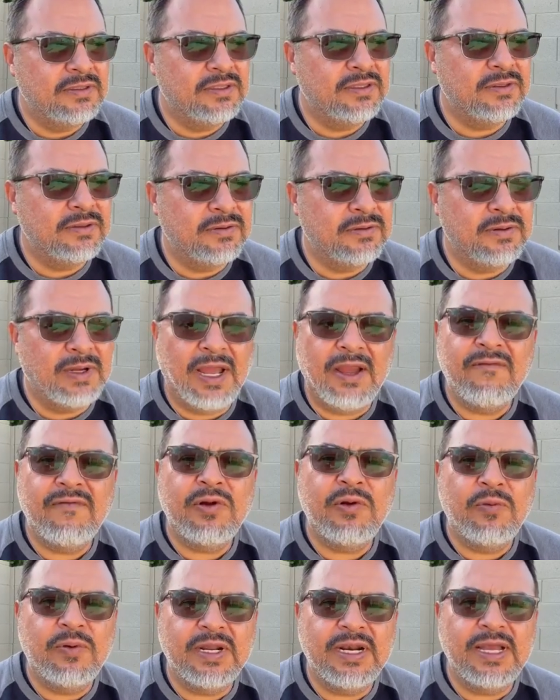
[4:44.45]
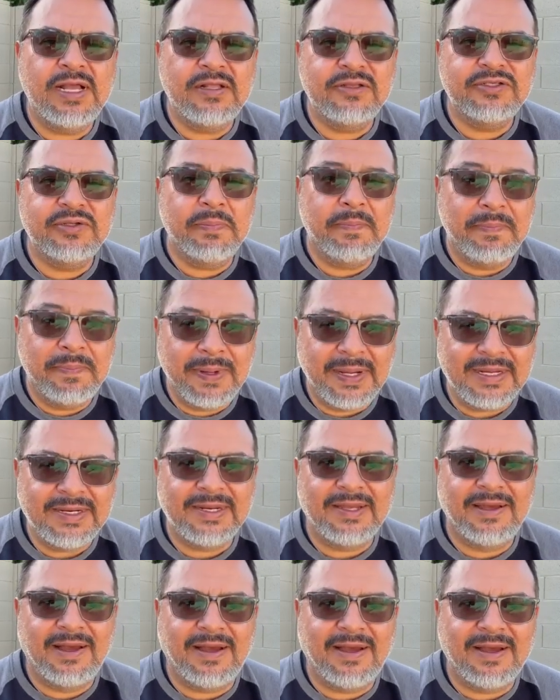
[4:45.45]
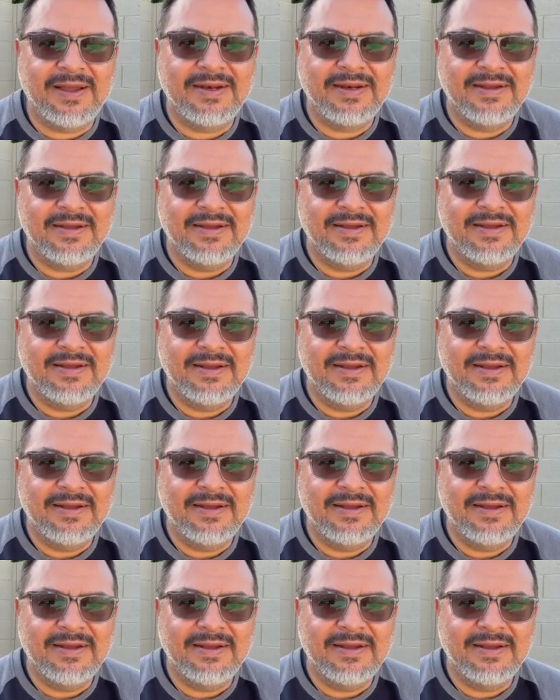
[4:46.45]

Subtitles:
to everyone else but God